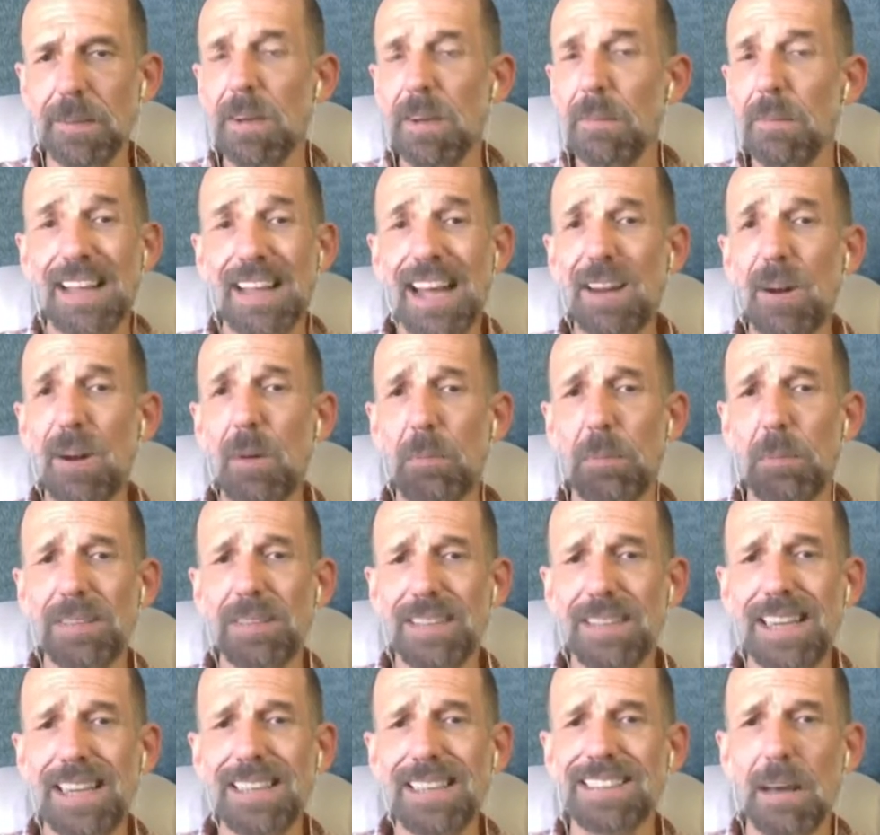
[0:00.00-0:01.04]
because I don't
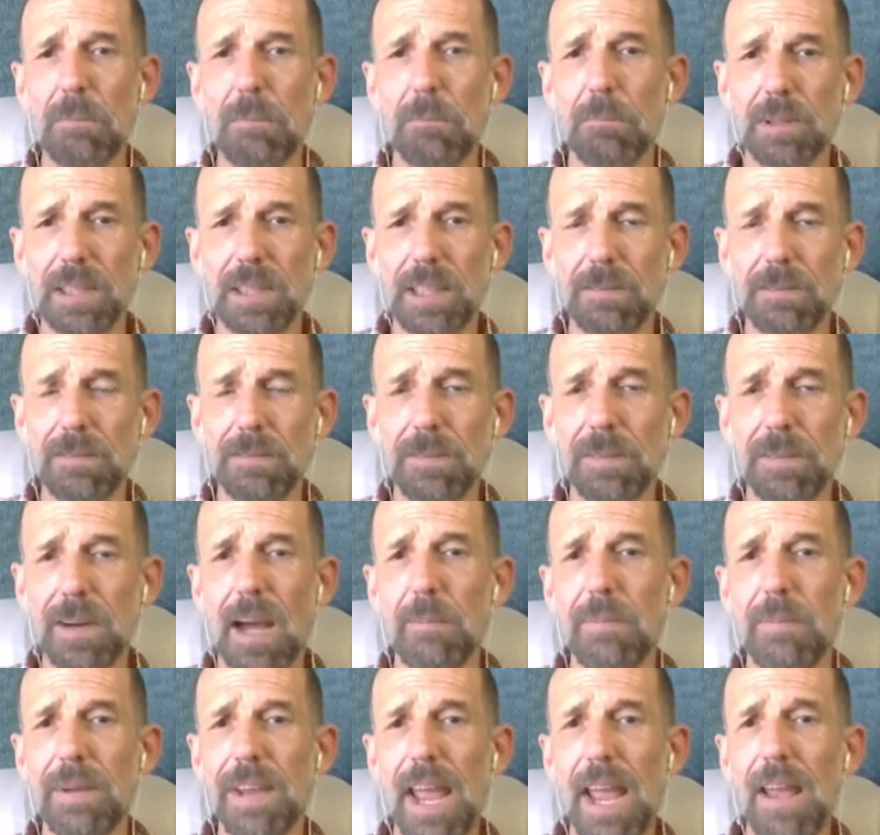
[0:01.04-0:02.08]
possess that belief. I
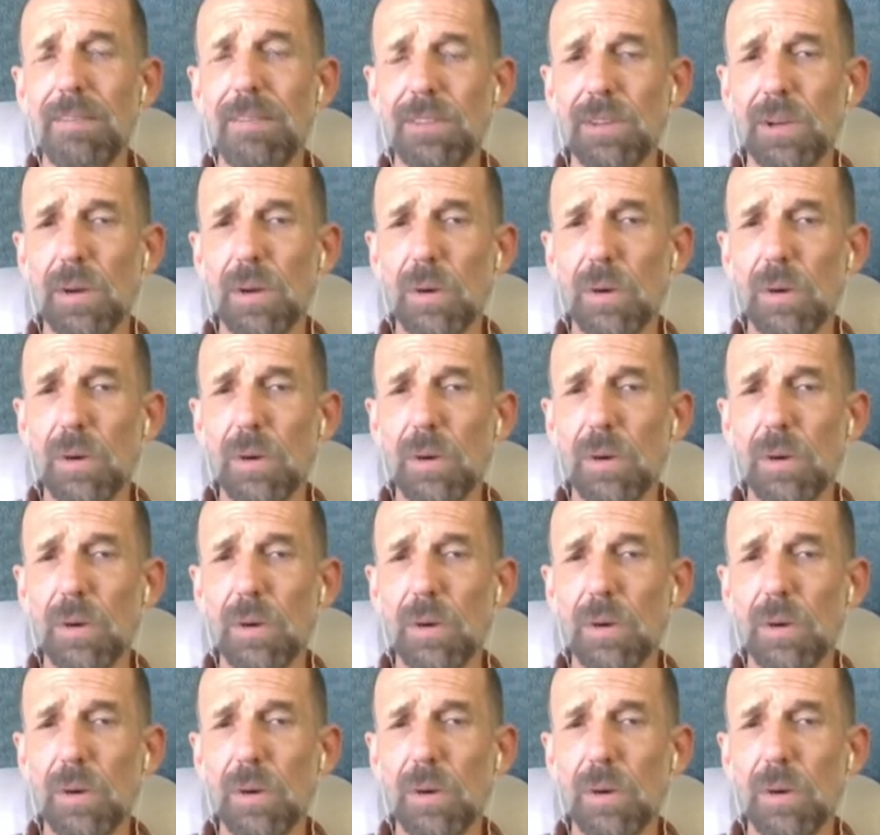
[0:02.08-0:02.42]
behave as though it